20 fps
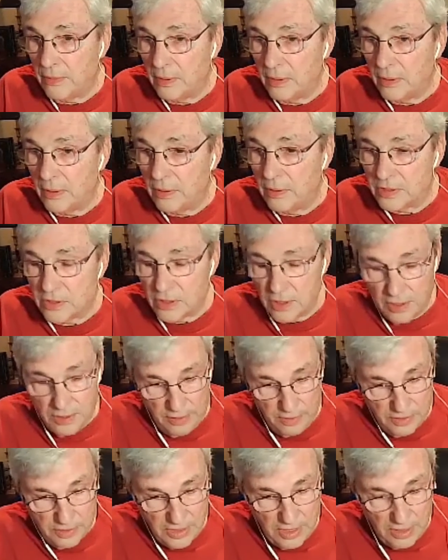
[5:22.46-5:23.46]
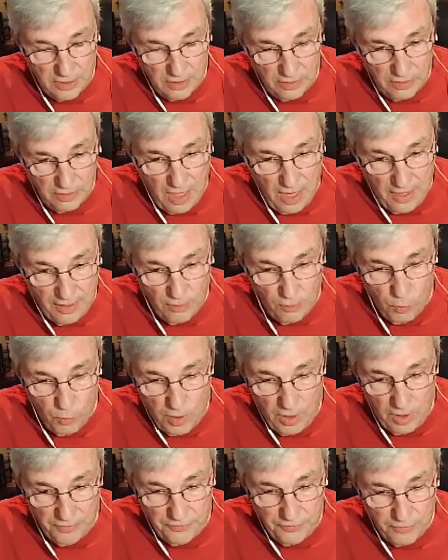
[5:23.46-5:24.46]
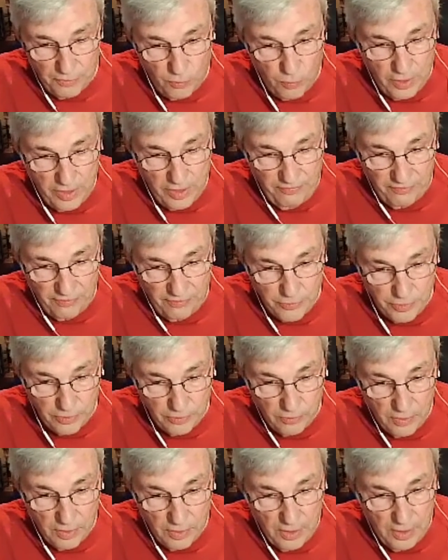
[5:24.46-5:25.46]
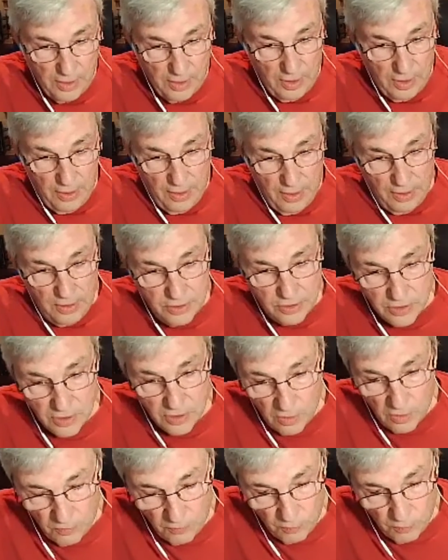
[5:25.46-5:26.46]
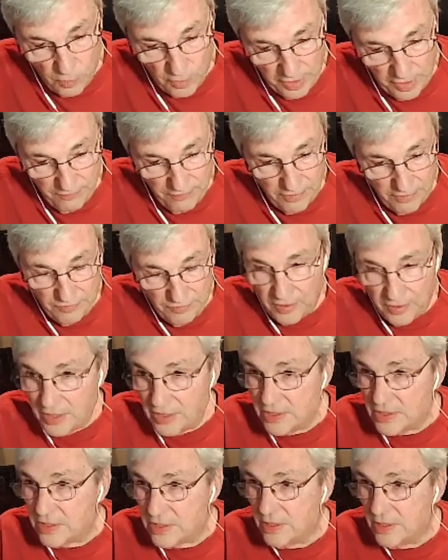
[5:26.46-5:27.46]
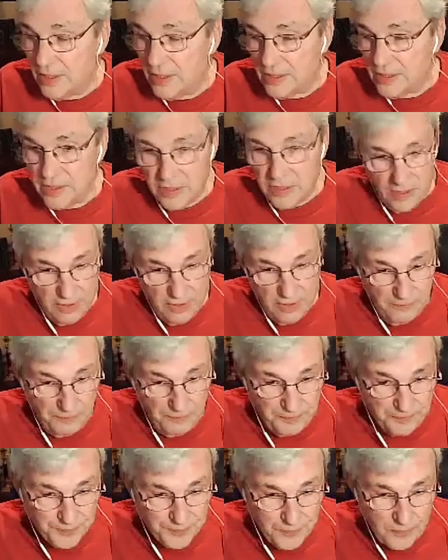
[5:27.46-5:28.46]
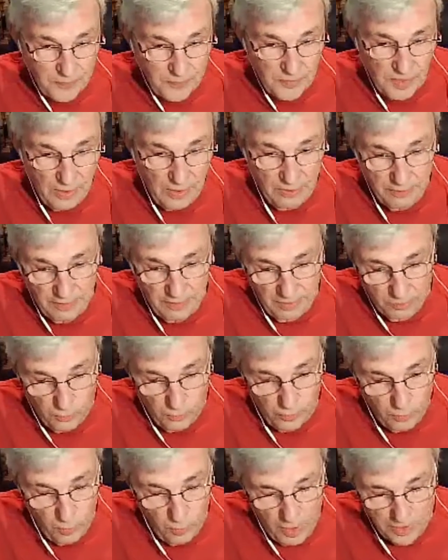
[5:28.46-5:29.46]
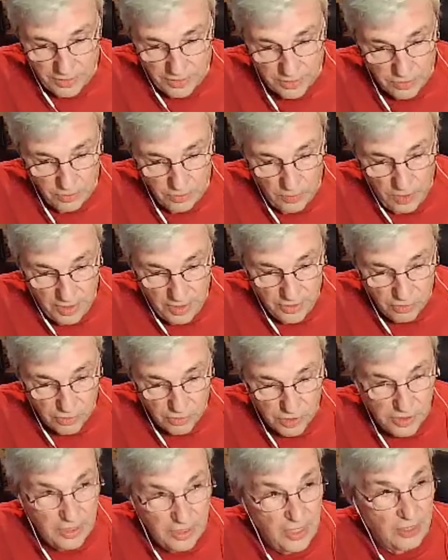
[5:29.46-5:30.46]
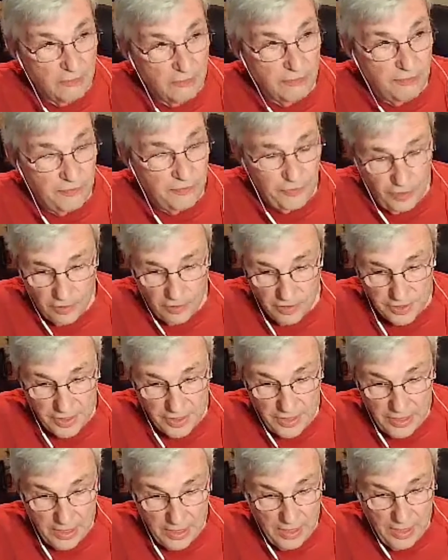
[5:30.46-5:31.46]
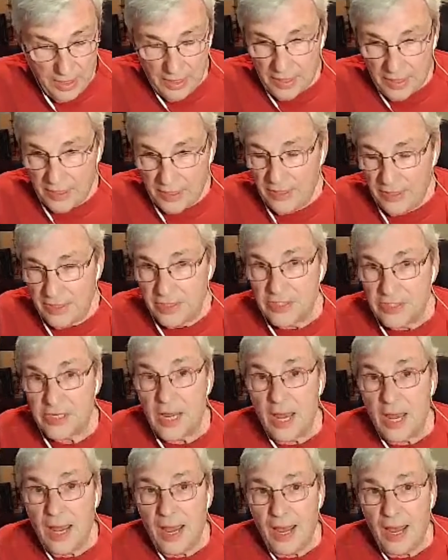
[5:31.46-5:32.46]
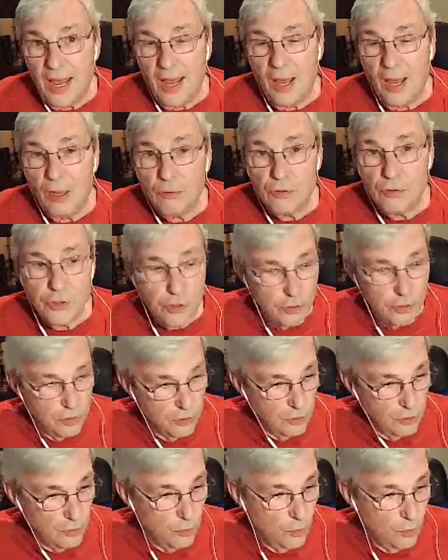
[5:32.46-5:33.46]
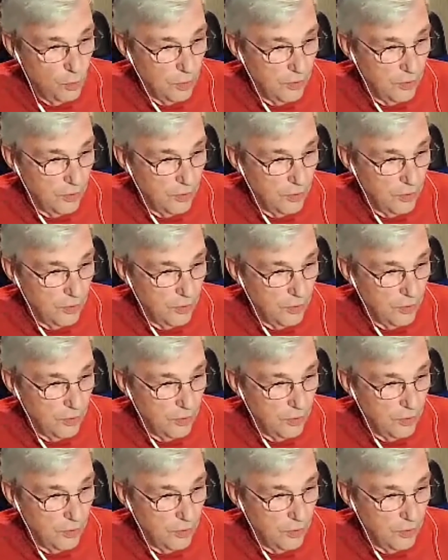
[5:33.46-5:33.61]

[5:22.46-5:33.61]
It's going to take a lot of wealth away from you. So one of the things that we want to understand fully is how to